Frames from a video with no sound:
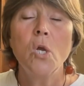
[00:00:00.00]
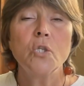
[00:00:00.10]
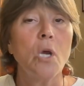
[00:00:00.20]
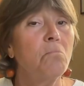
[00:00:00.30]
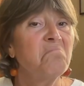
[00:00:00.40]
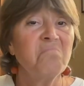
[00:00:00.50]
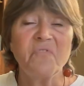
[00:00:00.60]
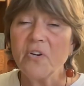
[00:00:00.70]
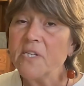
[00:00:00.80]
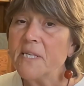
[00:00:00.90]
So
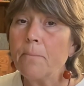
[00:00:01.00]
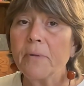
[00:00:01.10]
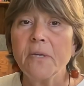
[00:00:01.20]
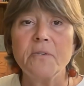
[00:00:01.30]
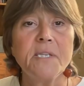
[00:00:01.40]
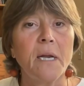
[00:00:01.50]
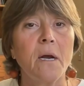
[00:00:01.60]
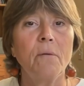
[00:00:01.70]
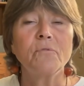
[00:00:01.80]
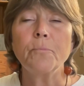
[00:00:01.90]
very simply, you sit
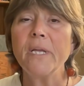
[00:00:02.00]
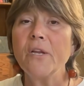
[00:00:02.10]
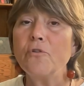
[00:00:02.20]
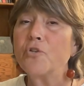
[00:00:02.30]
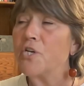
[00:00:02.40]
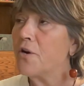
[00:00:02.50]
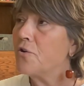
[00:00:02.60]
comfortably in your chair.